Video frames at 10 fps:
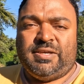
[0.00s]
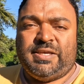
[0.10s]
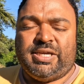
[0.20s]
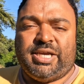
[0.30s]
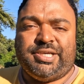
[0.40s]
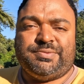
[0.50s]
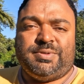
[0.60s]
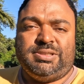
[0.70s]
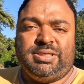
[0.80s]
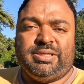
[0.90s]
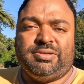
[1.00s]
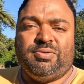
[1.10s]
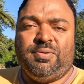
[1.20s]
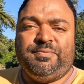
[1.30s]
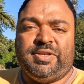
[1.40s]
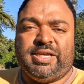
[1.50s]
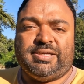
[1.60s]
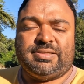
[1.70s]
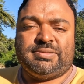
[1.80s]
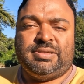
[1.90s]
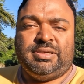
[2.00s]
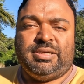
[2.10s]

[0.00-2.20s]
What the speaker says: here as well, and then hopefully I can